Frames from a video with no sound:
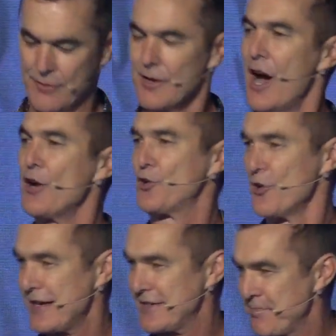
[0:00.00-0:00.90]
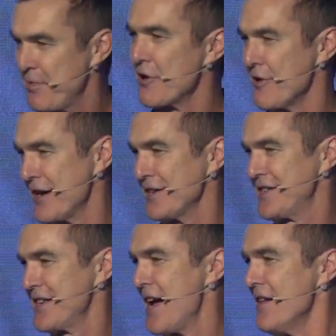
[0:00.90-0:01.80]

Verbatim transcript: a, a good experience uh,